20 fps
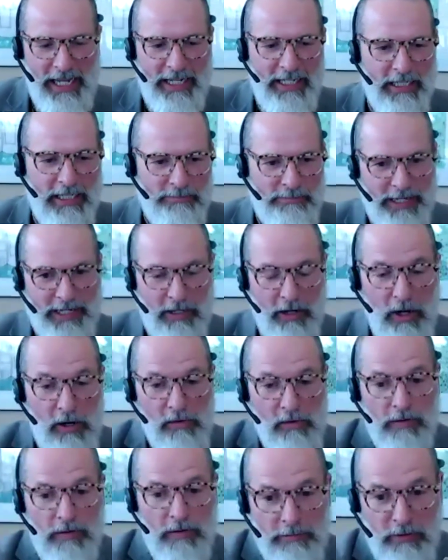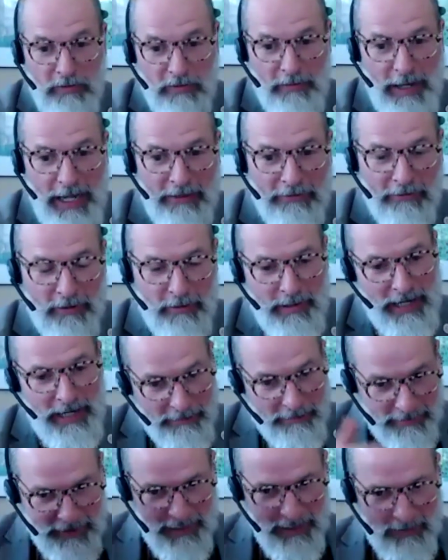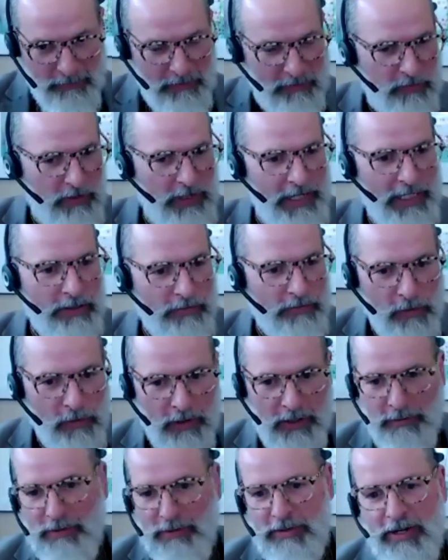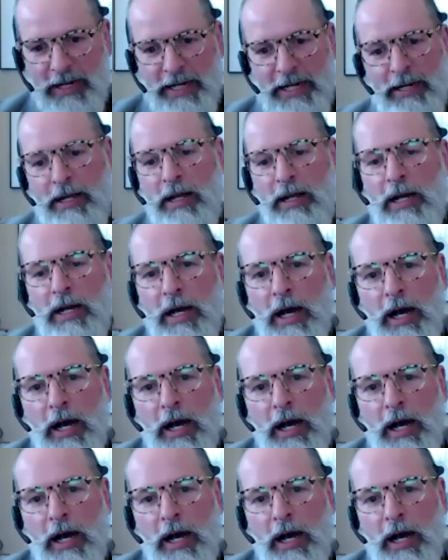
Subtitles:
You can't just pick, oh, we're going to move the bathroom and everything. We transformed, right?